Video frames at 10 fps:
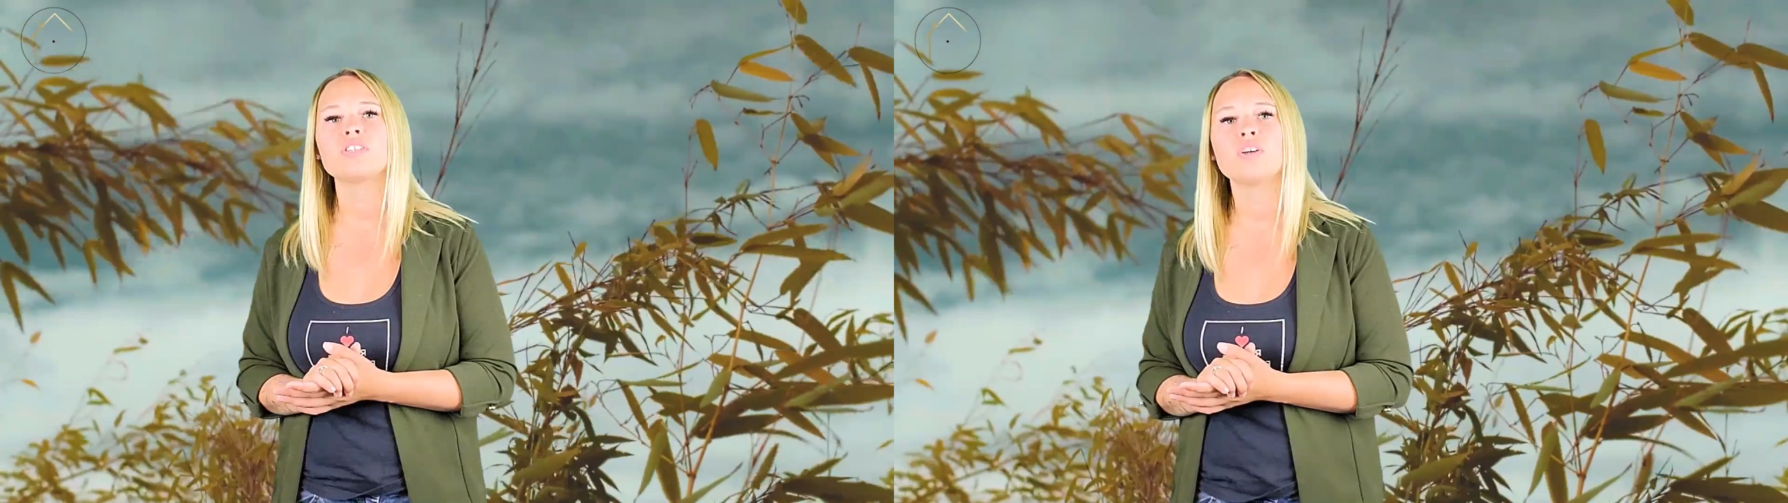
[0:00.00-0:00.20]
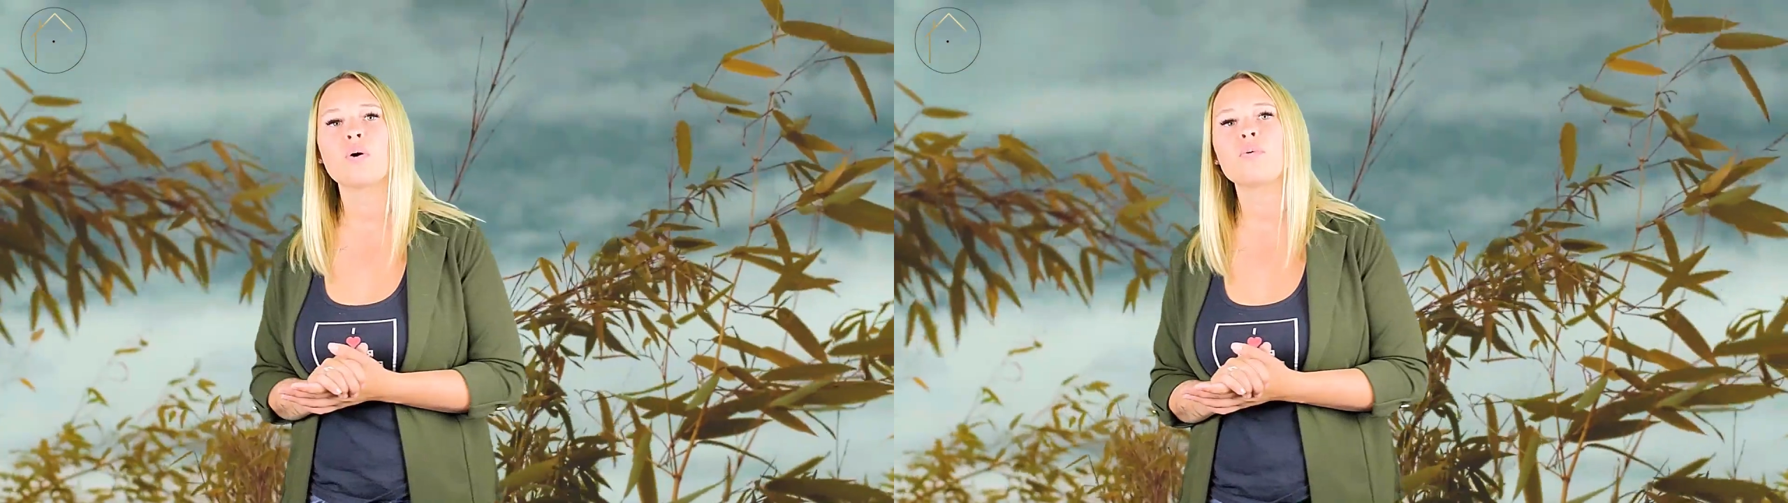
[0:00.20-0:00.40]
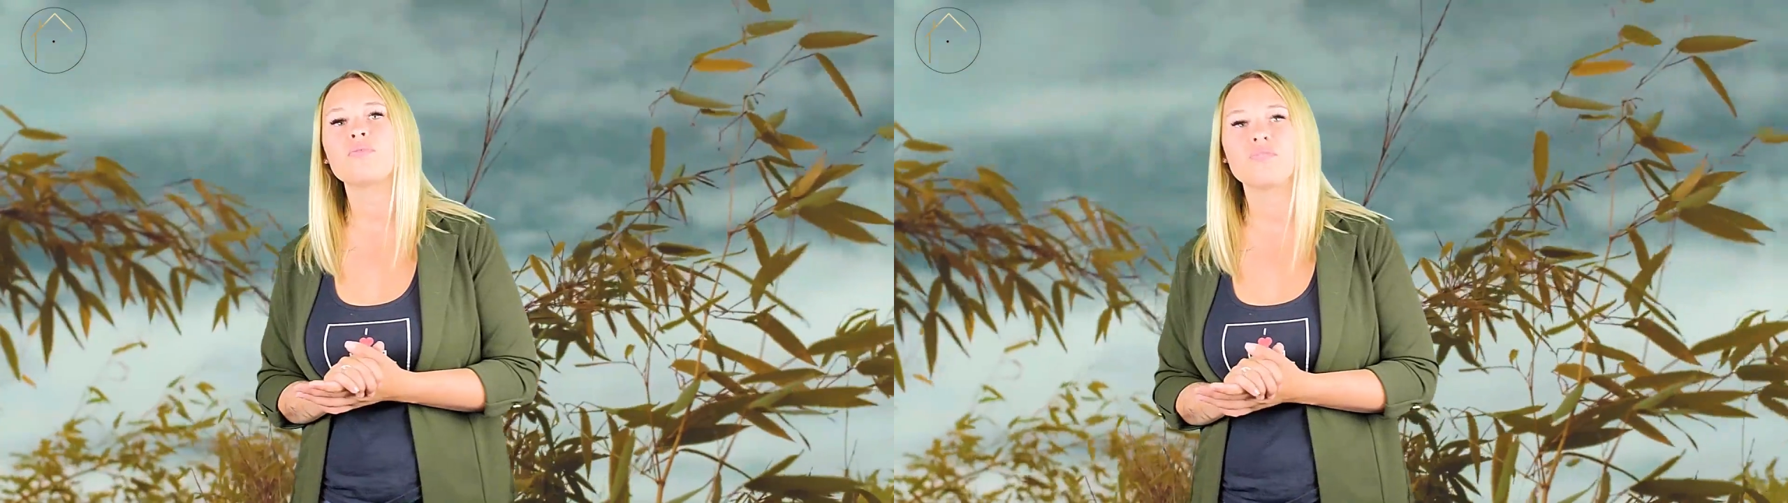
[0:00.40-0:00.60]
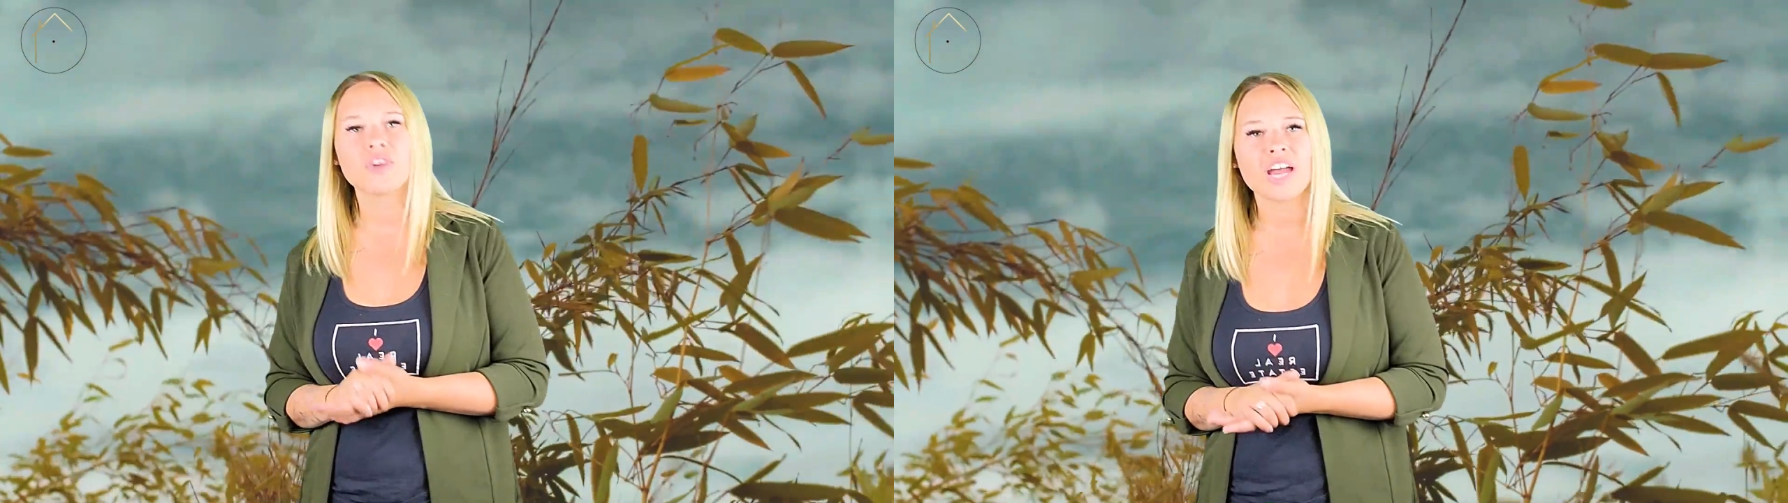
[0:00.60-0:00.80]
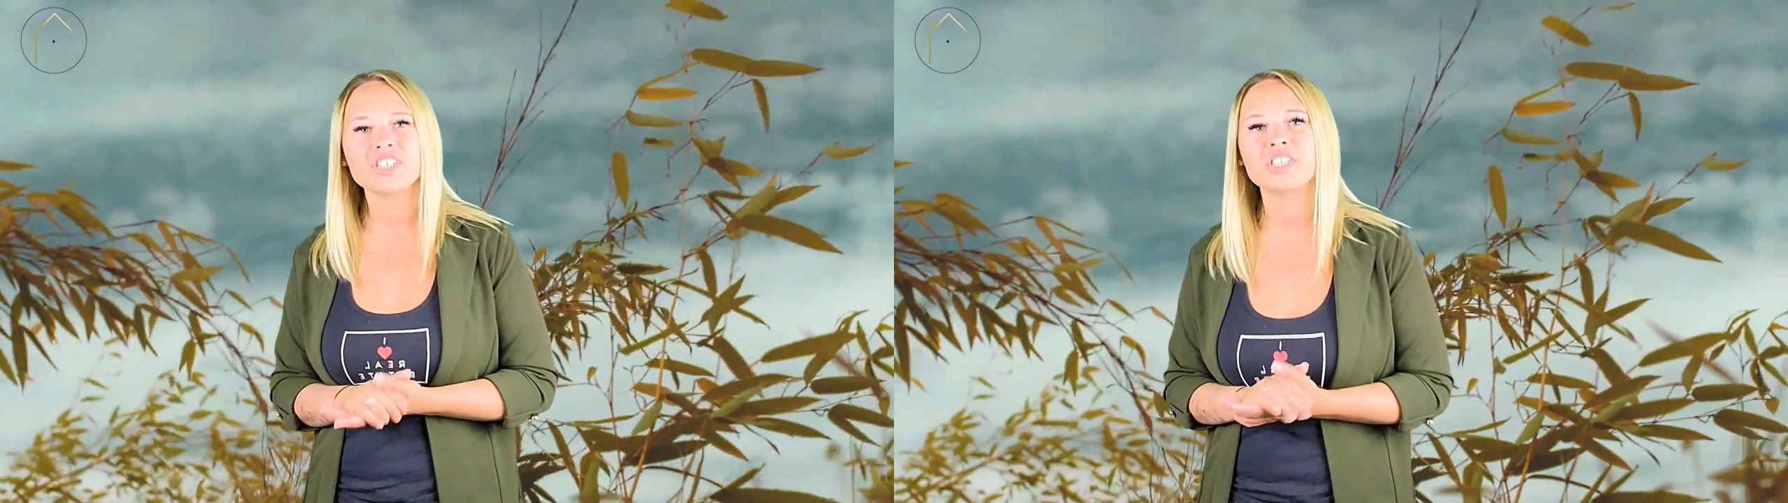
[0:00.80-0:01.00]
So
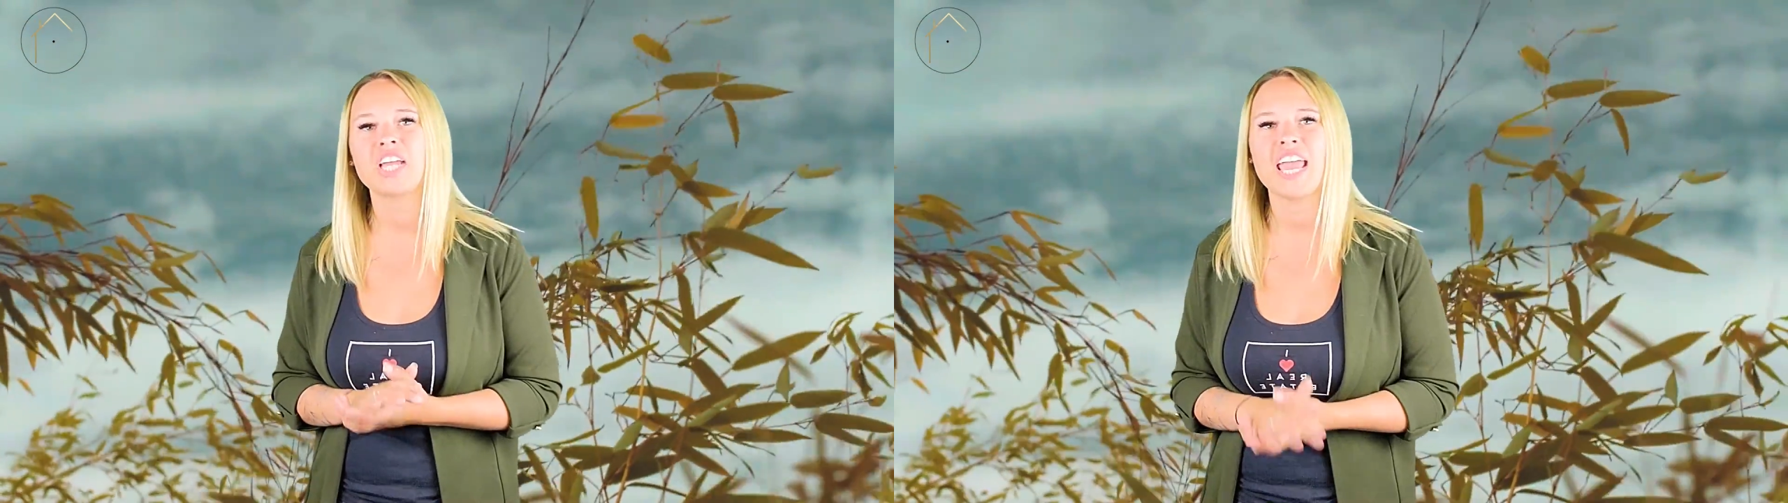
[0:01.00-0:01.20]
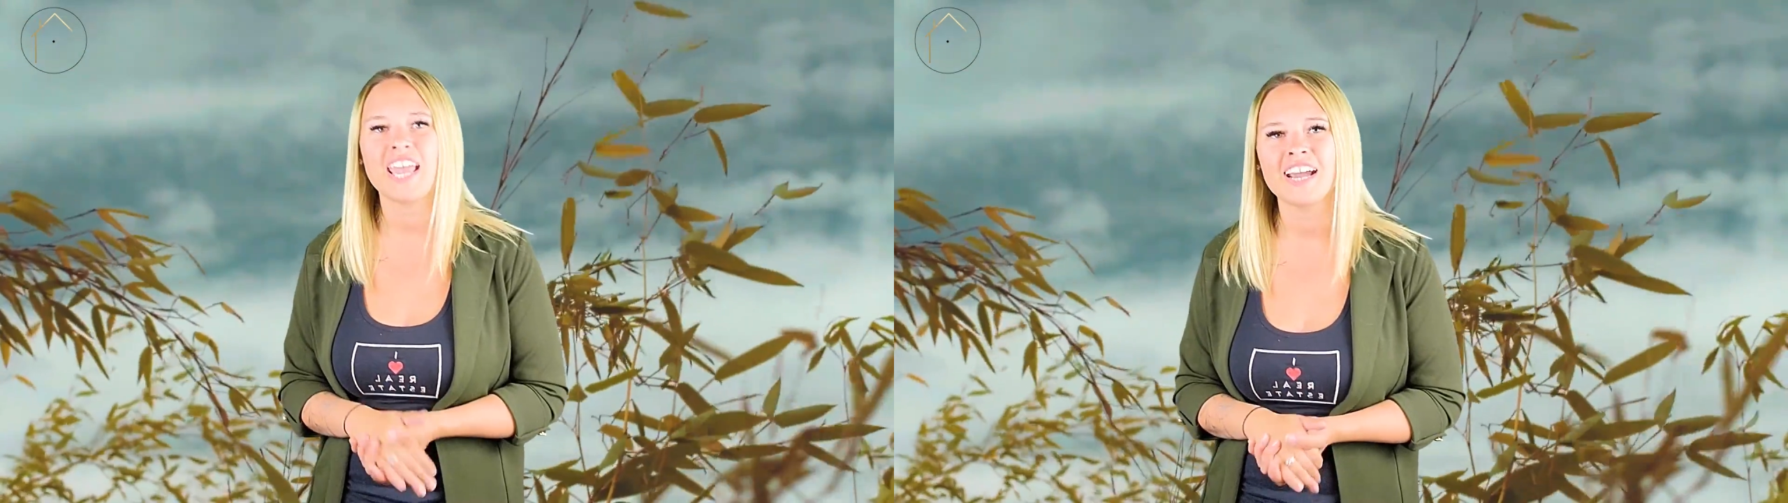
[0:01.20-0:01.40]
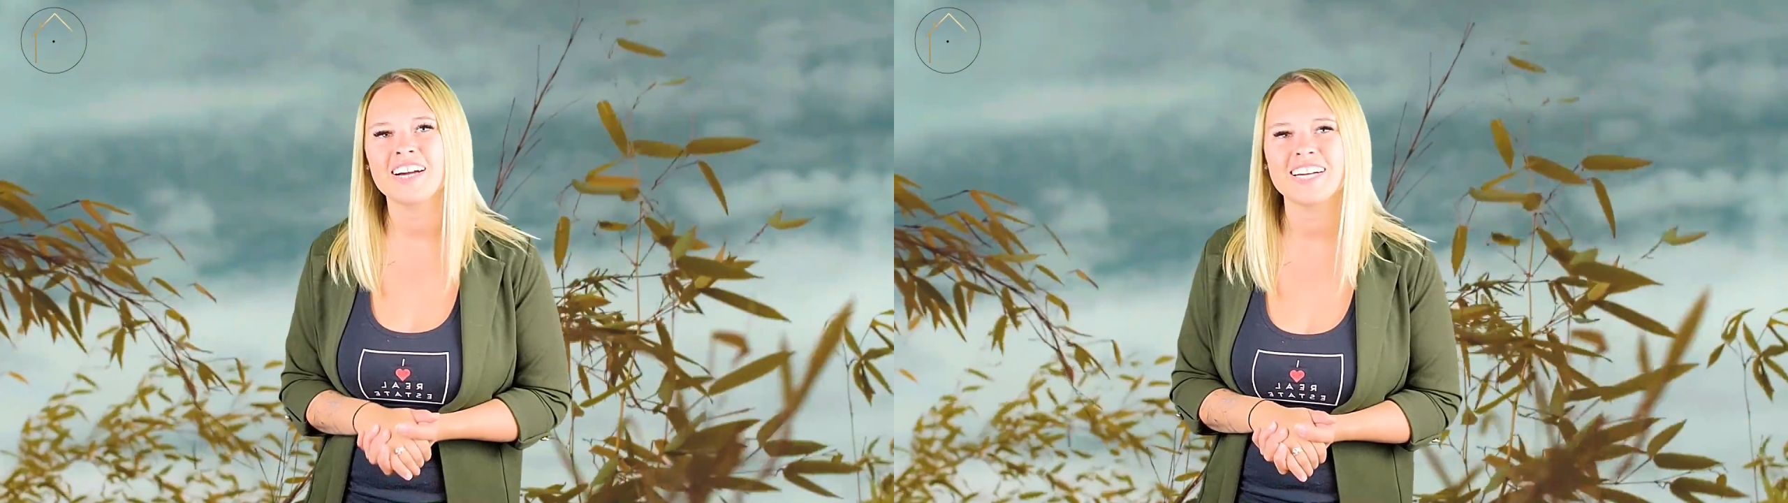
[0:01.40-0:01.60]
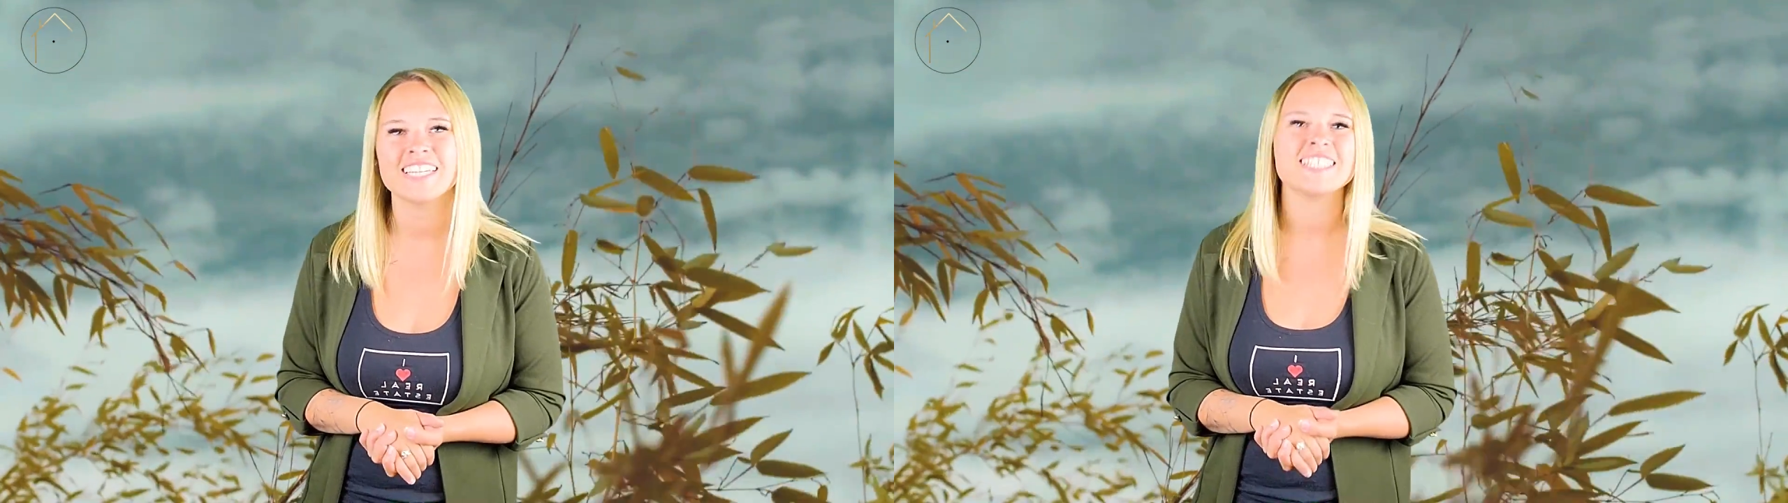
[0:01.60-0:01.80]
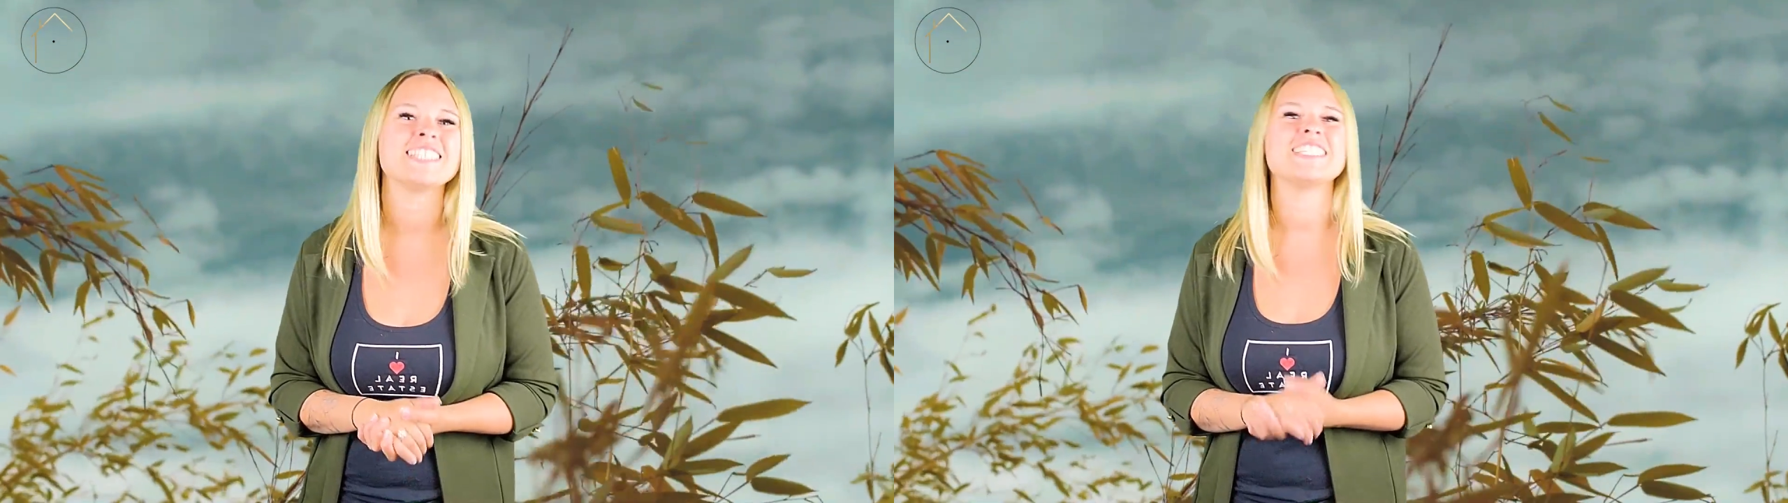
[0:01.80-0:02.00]
fresh air
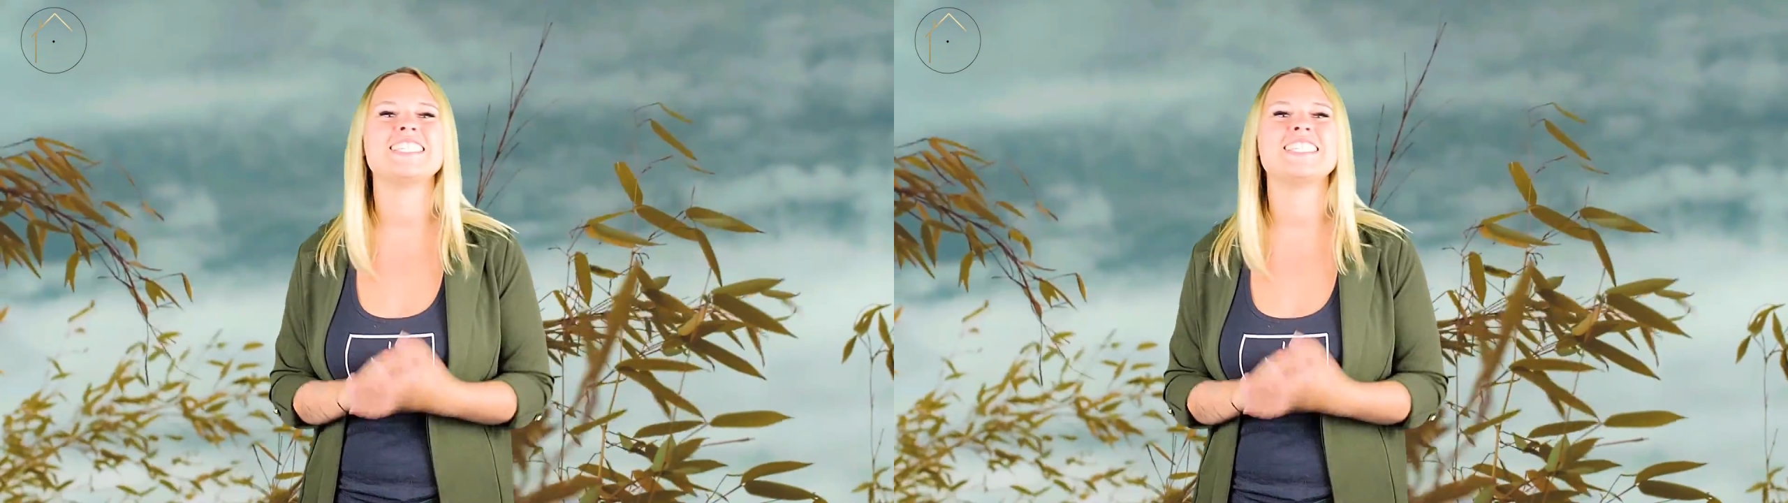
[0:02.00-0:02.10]
is